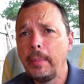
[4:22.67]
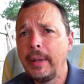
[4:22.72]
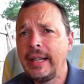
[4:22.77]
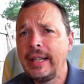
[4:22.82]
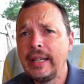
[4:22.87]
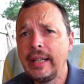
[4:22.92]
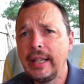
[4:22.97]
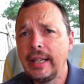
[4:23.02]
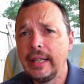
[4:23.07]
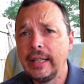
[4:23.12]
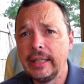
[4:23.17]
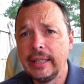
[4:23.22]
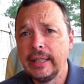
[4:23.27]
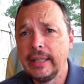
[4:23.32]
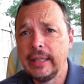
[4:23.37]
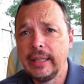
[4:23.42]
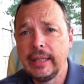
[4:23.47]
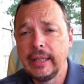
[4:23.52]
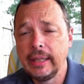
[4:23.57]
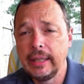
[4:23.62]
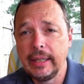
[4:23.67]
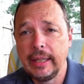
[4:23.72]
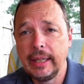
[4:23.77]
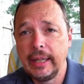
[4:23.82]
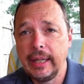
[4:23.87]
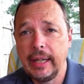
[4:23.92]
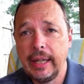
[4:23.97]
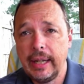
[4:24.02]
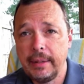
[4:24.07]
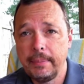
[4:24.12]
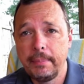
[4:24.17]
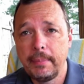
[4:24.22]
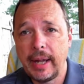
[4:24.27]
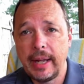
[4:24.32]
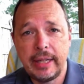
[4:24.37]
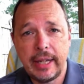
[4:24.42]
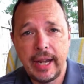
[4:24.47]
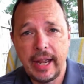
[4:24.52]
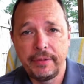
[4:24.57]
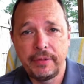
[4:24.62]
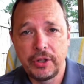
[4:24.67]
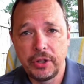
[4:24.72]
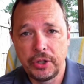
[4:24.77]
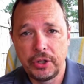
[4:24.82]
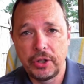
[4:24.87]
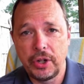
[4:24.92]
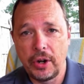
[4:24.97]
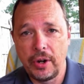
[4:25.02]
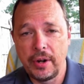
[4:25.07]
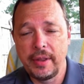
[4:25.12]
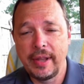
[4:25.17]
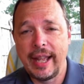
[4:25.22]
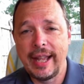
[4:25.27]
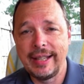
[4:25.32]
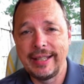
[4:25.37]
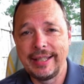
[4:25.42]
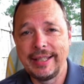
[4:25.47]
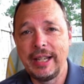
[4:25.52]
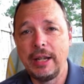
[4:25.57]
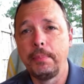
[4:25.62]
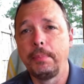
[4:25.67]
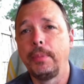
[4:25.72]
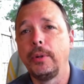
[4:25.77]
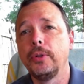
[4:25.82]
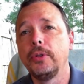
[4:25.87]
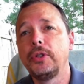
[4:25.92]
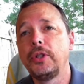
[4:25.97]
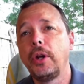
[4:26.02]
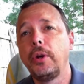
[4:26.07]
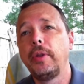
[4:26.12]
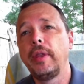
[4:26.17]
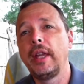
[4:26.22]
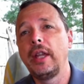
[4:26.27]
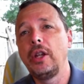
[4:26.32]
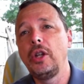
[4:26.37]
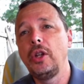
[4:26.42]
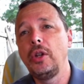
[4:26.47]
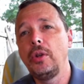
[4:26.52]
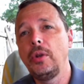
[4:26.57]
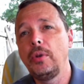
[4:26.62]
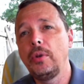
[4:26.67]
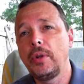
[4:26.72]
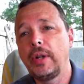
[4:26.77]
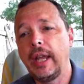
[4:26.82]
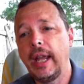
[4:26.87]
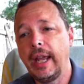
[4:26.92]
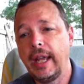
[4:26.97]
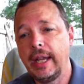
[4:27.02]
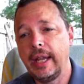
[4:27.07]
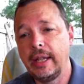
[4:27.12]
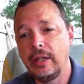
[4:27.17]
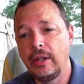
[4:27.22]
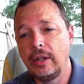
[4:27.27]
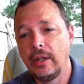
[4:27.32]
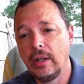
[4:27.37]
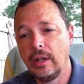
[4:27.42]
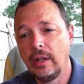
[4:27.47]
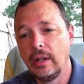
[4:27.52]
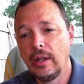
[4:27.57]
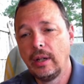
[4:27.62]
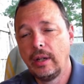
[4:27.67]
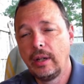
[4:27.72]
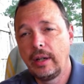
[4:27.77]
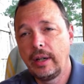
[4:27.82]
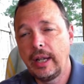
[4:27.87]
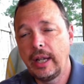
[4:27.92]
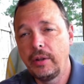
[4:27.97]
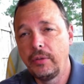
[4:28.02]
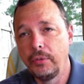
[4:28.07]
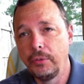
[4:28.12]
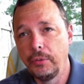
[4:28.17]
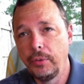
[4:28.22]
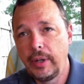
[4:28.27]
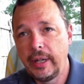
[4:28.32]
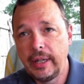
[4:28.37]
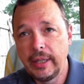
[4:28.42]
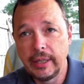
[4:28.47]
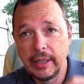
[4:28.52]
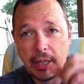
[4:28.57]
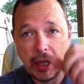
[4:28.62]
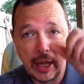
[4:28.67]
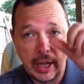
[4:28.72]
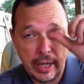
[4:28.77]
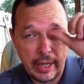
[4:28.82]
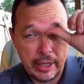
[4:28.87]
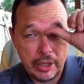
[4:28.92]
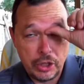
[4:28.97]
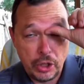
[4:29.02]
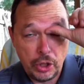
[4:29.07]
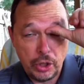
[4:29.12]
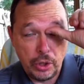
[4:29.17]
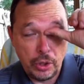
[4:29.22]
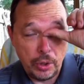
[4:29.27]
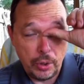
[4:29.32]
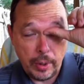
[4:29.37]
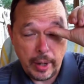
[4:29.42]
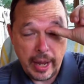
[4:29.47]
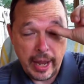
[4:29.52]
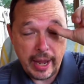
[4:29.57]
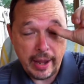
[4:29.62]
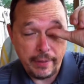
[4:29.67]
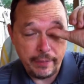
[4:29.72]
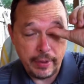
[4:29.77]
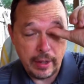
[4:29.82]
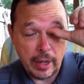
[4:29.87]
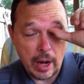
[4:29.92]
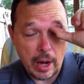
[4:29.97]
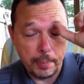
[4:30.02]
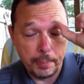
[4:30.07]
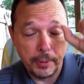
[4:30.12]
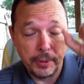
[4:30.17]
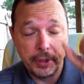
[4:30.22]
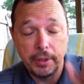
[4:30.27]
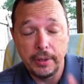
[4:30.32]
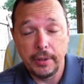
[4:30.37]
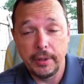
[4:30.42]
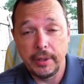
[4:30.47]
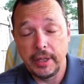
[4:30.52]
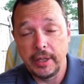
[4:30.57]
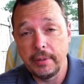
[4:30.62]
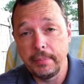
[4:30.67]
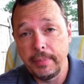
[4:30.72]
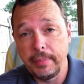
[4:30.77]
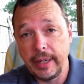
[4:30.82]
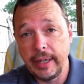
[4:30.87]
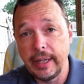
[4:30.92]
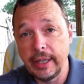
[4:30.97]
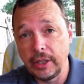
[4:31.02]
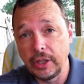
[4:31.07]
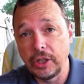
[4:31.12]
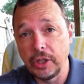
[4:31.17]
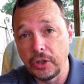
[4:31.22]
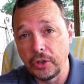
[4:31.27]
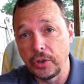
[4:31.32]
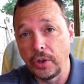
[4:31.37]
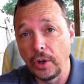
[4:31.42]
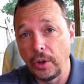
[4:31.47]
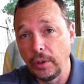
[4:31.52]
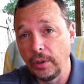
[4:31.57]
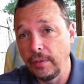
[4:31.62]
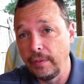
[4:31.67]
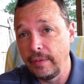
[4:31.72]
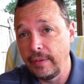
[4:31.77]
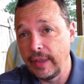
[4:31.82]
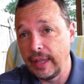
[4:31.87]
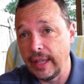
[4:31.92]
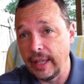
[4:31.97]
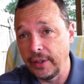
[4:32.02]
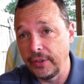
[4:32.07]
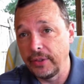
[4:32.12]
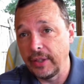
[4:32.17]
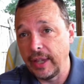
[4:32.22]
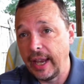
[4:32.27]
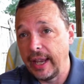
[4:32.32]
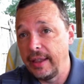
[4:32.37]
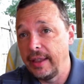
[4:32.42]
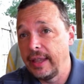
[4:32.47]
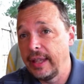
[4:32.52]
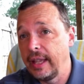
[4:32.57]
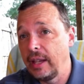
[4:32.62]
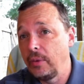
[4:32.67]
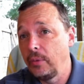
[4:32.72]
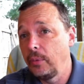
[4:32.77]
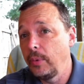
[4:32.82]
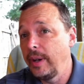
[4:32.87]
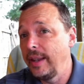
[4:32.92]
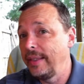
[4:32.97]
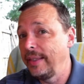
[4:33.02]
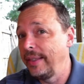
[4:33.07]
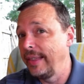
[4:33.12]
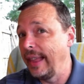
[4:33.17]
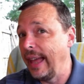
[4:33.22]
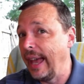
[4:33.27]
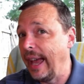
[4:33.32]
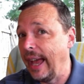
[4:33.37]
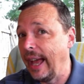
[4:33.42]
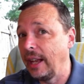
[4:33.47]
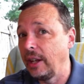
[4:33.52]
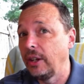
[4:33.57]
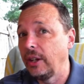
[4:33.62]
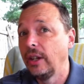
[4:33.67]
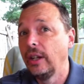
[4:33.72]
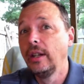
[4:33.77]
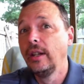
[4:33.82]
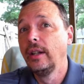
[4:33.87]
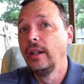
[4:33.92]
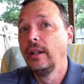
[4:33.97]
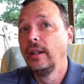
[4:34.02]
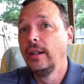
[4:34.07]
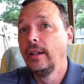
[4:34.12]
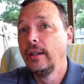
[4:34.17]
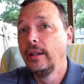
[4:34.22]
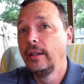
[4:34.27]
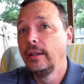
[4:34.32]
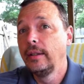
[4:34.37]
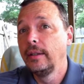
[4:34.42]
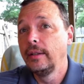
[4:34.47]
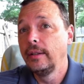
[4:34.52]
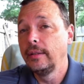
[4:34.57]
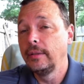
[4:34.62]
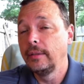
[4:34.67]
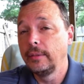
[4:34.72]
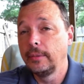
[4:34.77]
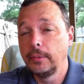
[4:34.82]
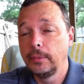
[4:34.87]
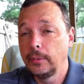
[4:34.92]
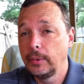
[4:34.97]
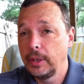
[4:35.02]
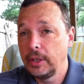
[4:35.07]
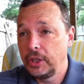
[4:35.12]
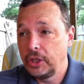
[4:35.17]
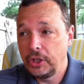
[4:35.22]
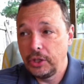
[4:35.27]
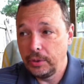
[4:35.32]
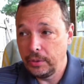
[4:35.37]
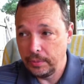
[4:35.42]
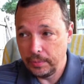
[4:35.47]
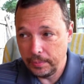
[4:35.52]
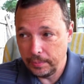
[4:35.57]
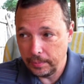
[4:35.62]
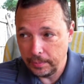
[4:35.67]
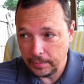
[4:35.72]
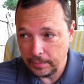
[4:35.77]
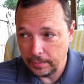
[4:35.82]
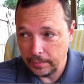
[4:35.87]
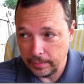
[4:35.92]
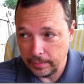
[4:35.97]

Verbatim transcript: I mean, it might have to start that simple so that you can realize you have the opportunity to be in control of this. And then with that, once you